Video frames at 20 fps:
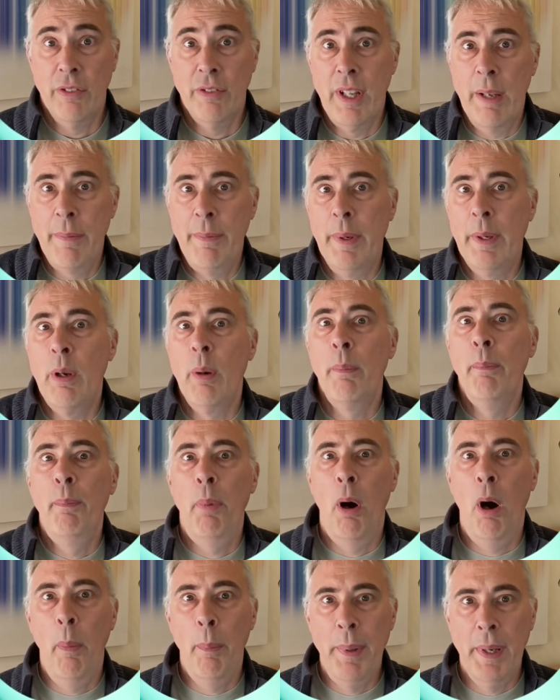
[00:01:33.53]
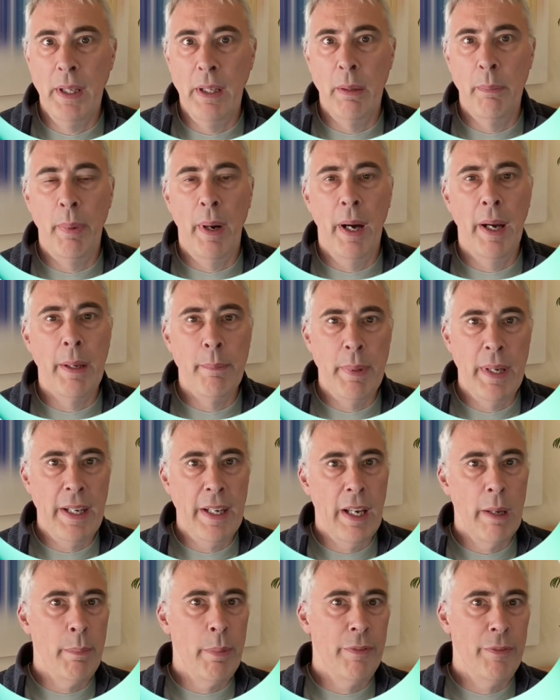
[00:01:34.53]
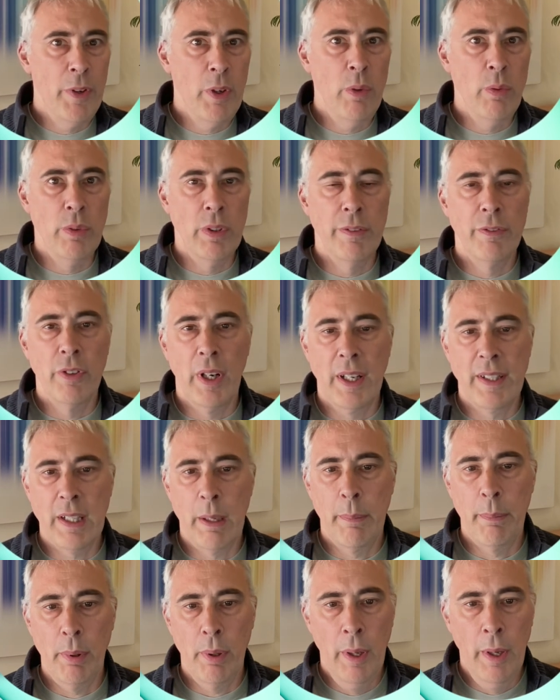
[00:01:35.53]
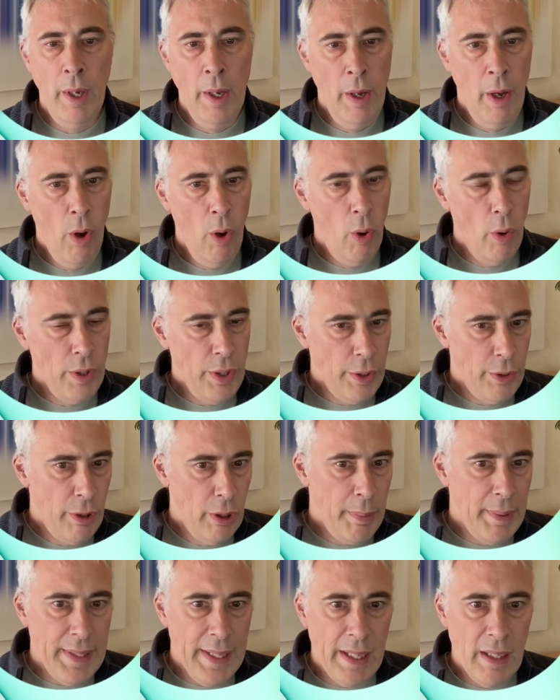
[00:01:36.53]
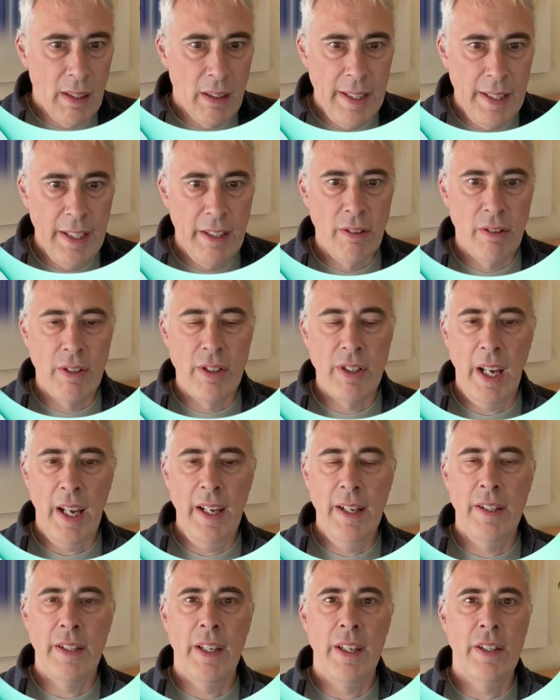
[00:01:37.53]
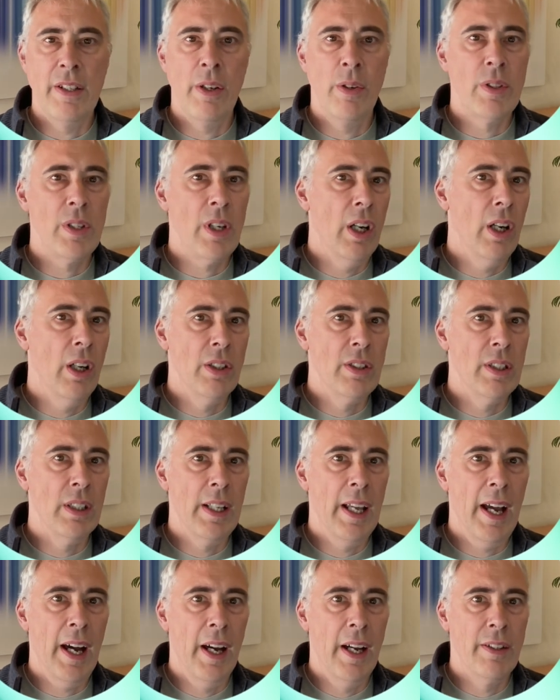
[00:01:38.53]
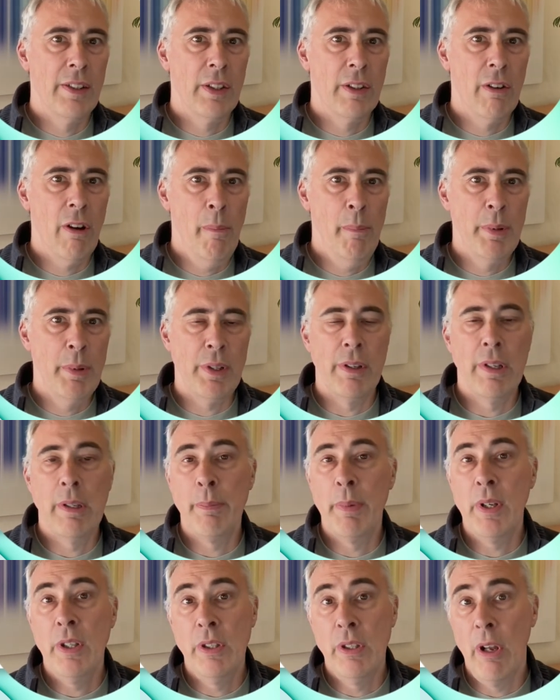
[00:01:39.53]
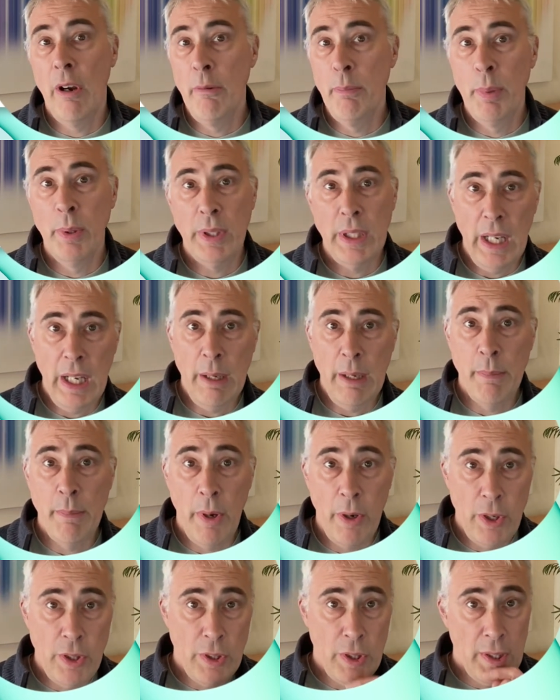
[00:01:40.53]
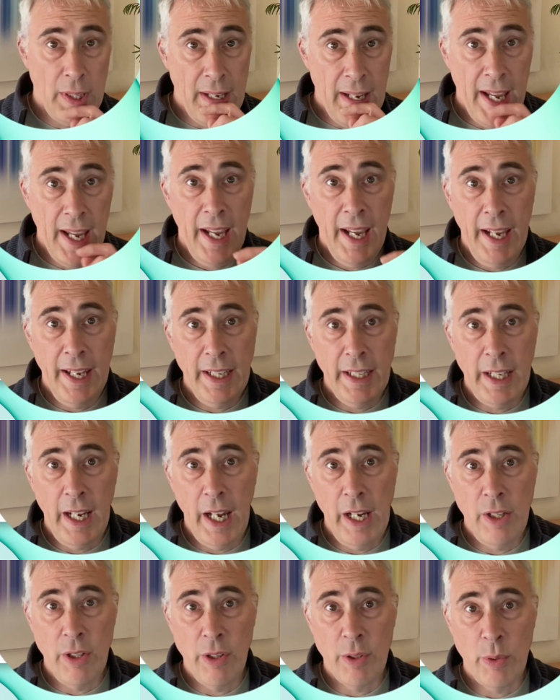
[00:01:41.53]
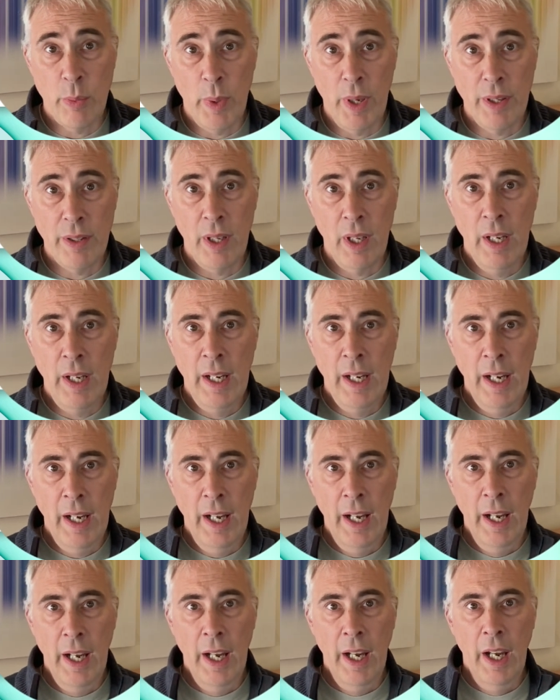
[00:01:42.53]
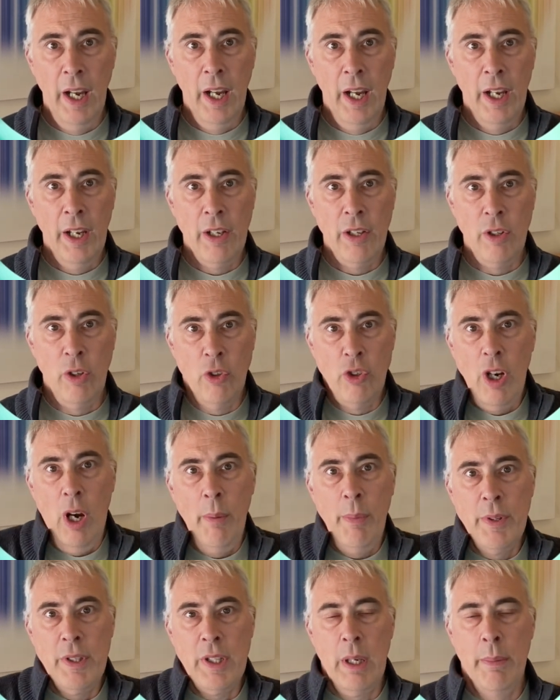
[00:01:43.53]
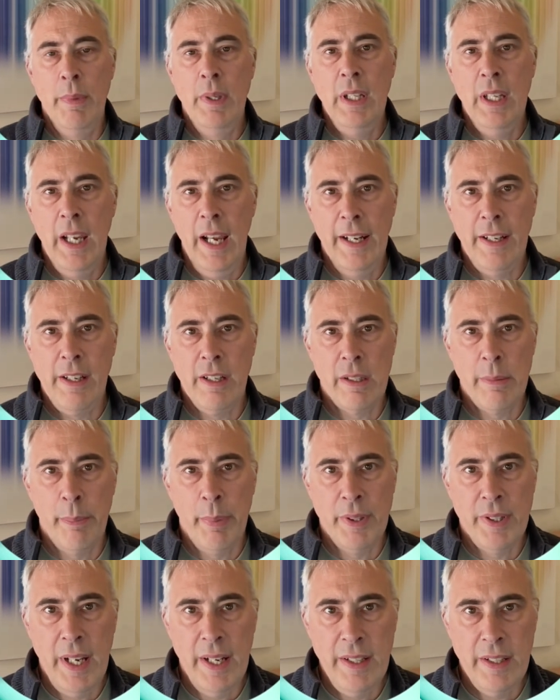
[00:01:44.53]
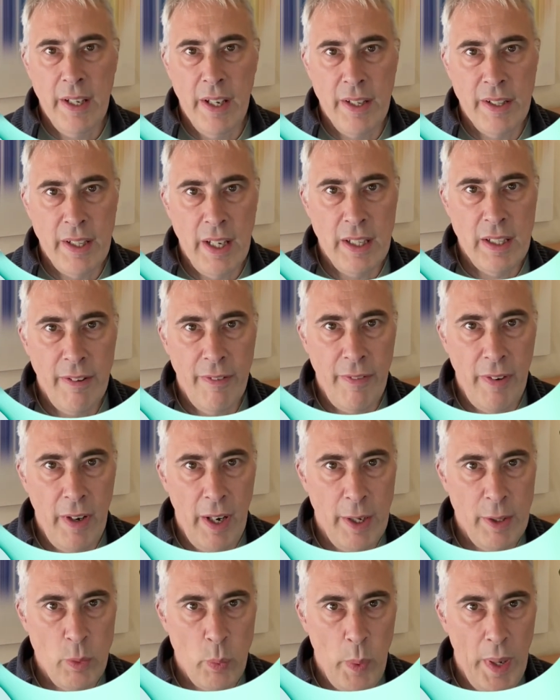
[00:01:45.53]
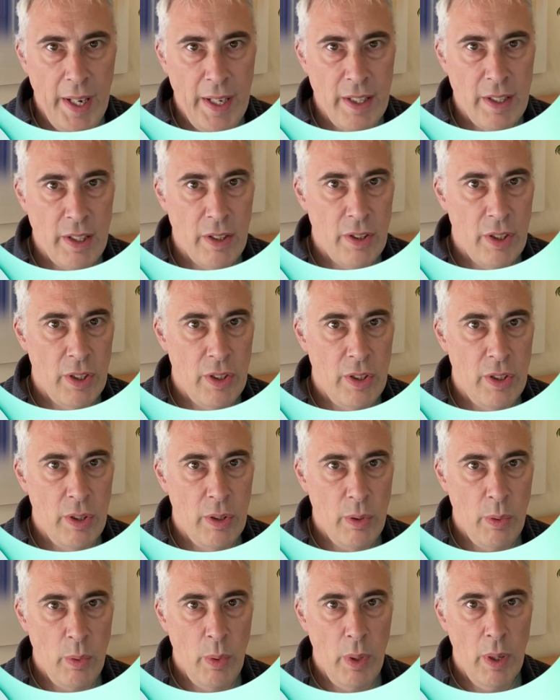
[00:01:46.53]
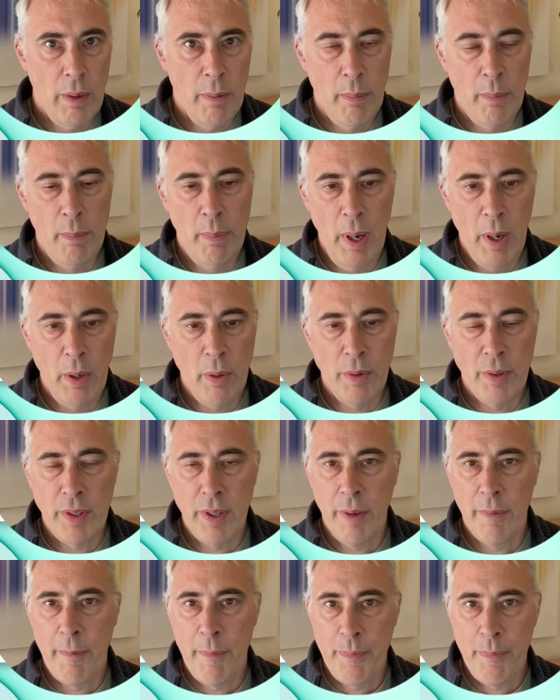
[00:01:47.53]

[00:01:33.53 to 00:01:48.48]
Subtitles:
They've become popular by being a buffoon, for example. Or you could be the clinical scientist who's utterly high on the competence, but nobody emotionally engages with. Your job as communicators and presenters is to find ways to do both.